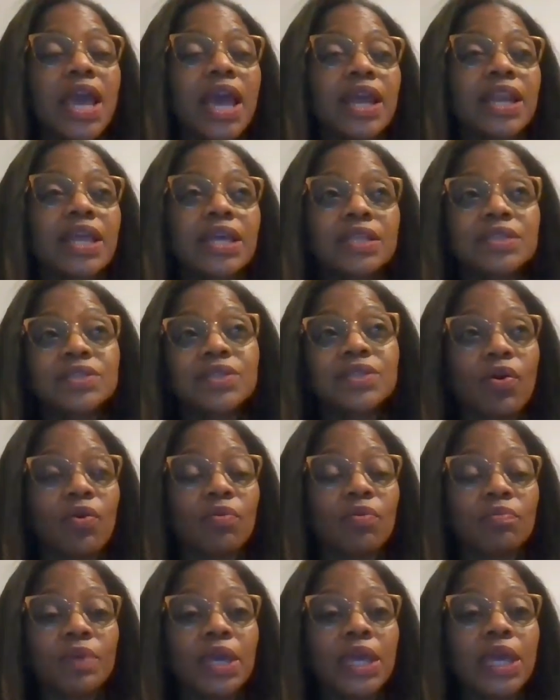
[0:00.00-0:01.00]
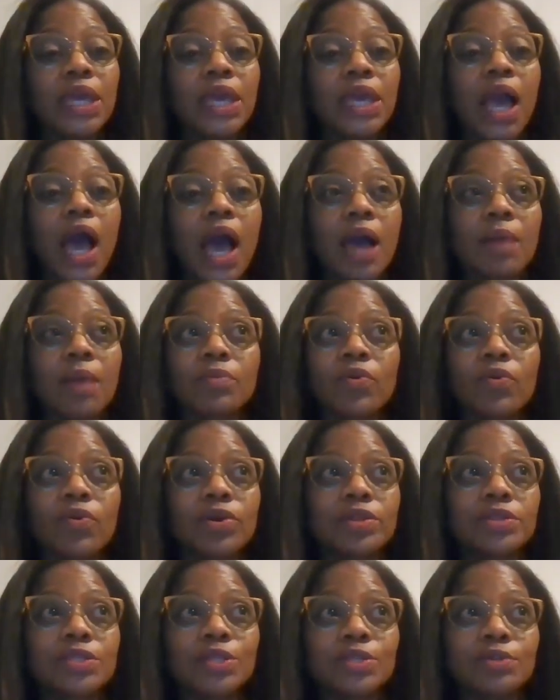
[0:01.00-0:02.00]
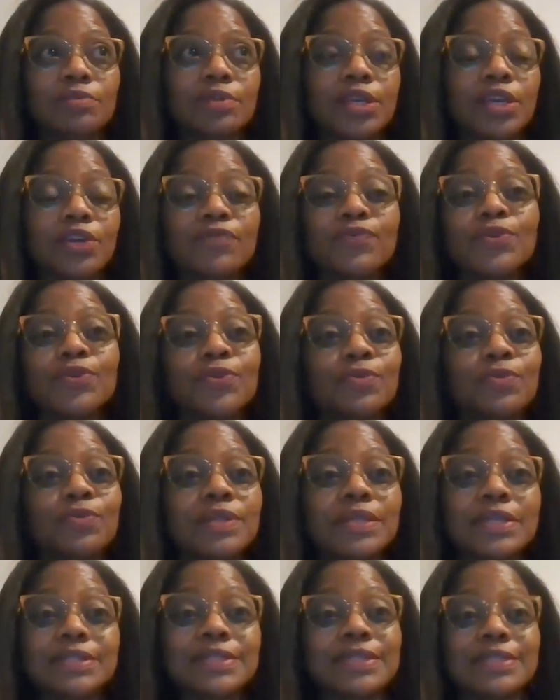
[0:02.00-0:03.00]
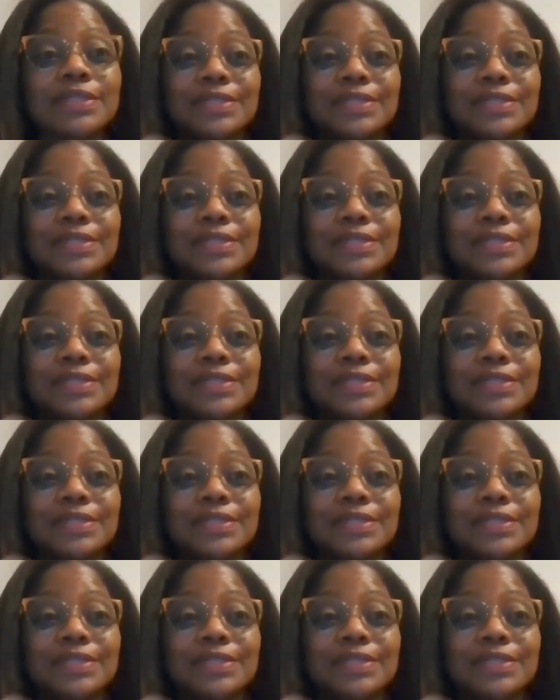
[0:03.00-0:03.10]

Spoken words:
And he told me, I'm going to give you this.